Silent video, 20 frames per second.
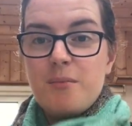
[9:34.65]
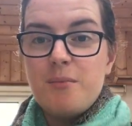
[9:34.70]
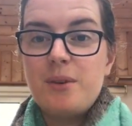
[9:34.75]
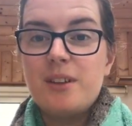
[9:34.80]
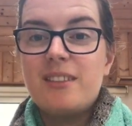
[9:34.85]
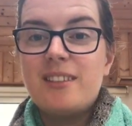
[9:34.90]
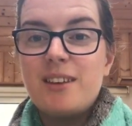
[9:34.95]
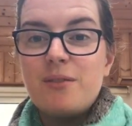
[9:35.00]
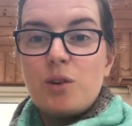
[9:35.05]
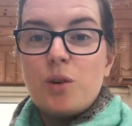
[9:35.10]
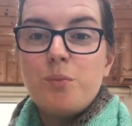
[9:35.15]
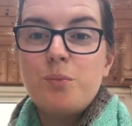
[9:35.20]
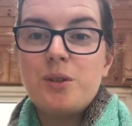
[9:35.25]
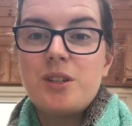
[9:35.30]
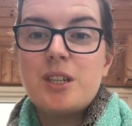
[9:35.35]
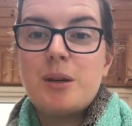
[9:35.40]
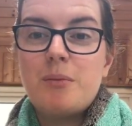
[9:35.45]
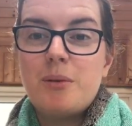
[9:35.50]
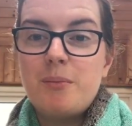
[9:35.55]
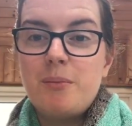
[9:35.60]
But they've
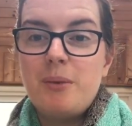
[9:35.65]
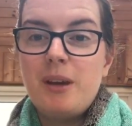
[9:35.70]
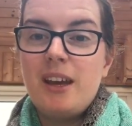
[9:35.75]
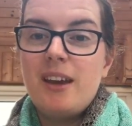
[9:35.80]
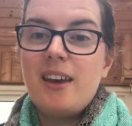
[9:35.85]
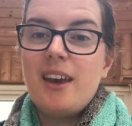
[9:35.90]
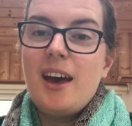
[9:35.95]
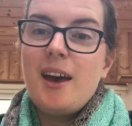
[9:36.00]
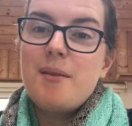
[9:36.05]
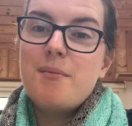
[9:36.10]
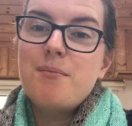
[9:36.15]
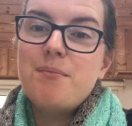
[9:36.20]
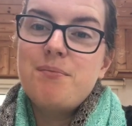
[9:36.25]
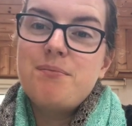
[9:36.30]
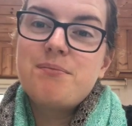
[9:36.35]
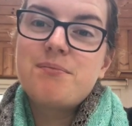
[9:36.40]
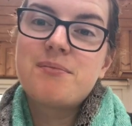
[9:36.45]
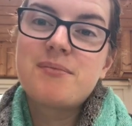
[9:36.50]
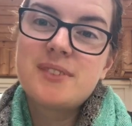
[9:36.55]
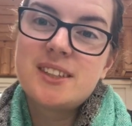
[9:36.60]
opened up a big,
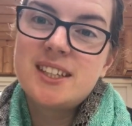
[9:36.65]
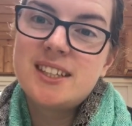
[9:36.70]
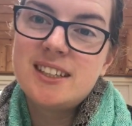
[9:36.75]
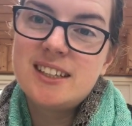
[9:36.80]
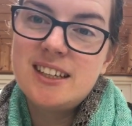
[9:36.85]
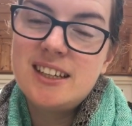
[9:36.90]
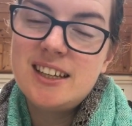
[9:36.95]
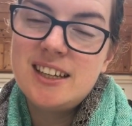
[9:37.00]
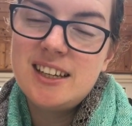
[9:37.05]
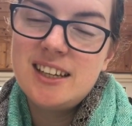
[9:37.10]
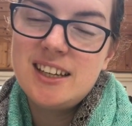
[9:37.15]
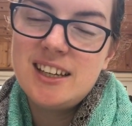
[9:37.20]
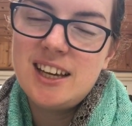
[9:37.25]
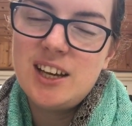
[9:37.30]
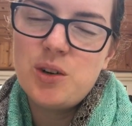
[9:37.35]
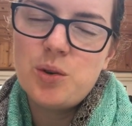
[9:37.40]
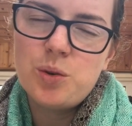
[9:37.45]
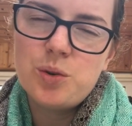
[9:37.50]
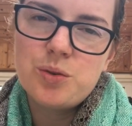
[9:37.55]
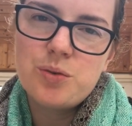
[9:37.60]
an
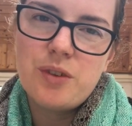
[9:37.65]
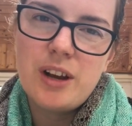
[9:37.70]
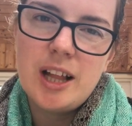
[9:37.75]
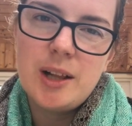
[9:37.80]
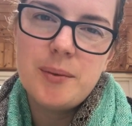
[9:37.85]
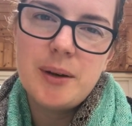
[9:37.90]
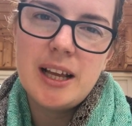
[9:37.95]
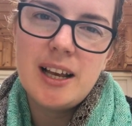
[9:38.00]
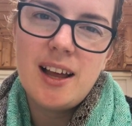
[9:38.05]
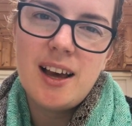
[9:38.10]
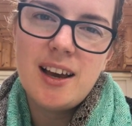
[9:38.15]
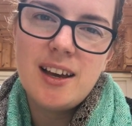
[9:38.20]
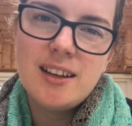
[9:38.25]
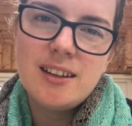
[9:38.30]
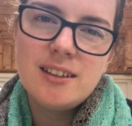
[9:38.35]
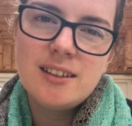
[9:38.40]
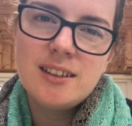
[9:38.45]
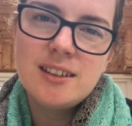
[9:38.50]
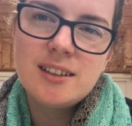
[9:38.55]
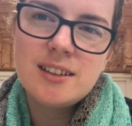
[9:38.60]
old railway
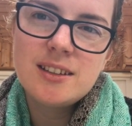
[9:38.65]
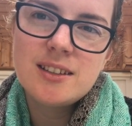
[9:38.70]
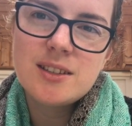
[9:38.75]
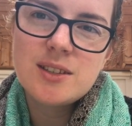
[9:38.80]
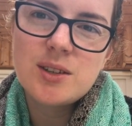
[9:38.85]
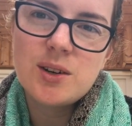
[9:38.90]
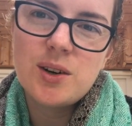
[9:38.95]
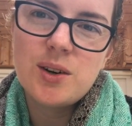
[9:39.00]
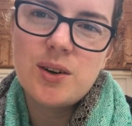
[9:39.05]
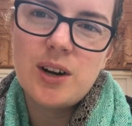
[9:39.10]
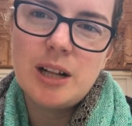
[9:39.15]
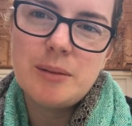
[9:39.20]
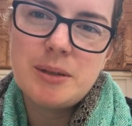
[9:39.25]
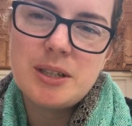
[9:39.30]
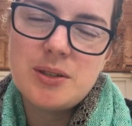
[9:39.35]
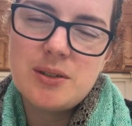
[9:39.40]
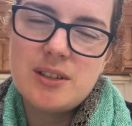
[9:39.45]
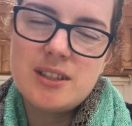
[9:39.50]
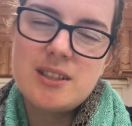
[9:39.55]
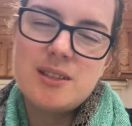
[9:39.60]
line. So I'll be
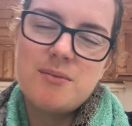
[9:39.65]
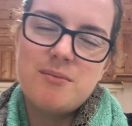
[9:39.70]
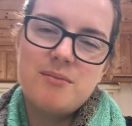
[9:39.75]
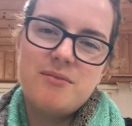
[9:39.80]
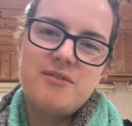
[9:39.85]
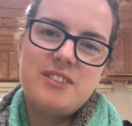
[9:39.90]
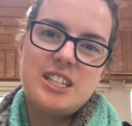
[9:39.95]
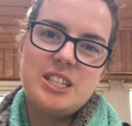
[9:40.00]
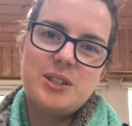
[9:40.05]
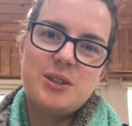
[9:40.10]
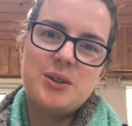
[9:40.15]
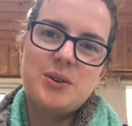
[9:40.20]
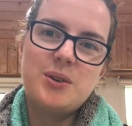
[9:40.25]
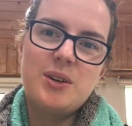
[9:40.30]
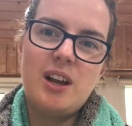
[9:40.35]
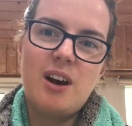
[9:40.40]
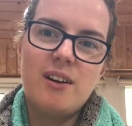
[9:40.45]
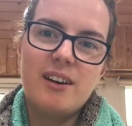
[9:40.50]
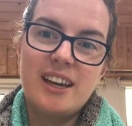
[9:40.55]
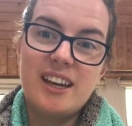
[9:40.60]
doing some video
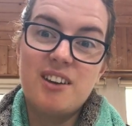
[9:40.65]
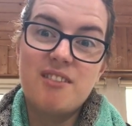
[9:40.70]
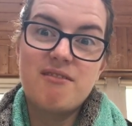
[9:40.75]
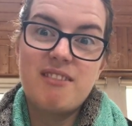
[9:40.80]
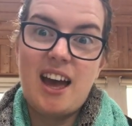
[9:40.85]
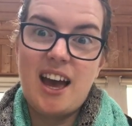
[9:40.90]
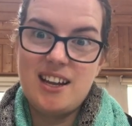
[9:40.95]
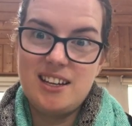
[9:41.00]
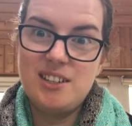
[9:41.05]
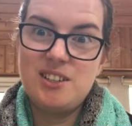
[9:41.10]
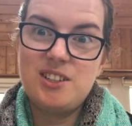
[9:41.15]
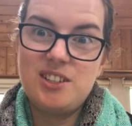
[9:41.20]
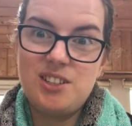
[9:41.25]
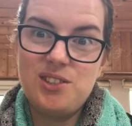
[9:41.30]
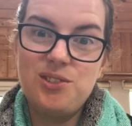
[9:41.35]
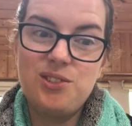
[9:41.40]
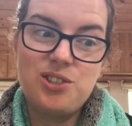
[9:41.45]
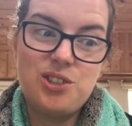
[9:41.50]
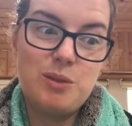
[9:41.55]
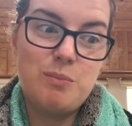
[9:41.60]
logging of that.
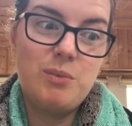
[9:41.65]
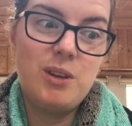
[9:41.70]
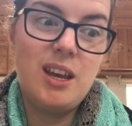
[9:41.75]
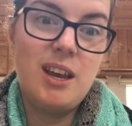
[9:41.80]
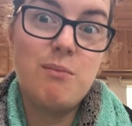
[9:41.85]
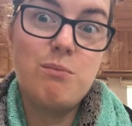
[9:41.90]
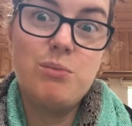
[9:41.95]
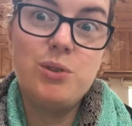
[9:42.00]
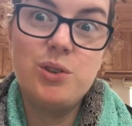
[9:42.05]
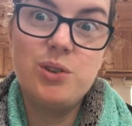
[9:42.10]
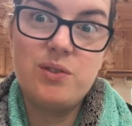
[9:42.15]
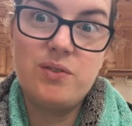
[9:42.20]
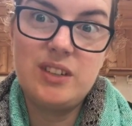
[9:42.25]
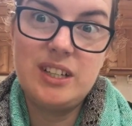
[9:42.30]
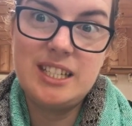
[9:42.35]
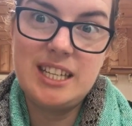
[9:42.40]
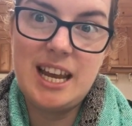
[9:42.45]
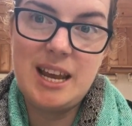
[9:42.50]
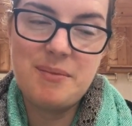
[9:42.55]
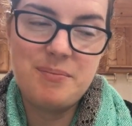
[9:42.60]
So it should be a beautiful
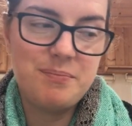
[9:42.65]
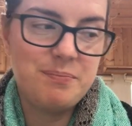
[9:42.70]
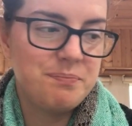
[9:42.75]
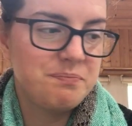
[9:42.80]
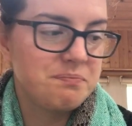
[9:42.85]
day.